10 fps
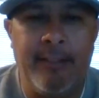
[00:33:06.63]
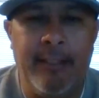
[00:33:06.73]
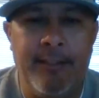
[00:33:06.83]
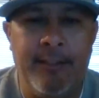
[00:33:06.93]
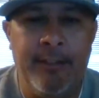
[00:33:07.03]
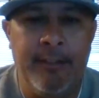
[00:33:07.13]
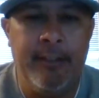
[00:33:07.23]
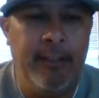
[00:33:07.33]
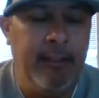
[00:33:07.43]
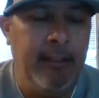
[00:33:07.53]
season.
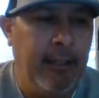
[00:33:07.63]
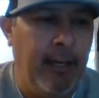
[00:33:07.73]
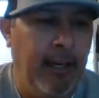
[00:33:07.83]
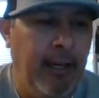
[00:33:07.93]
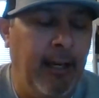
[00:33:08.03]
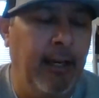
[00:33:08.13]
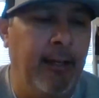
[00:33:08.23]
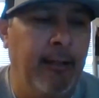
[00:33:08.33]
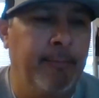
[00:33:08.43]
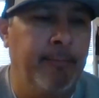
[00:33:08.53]

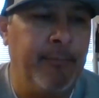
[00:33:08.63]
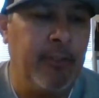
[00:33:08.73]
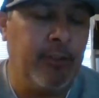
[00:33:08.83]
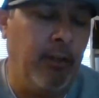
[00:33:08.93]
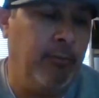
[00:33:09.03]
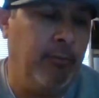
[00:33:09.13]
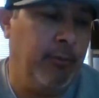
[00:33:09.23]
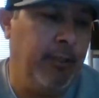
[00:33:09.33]
So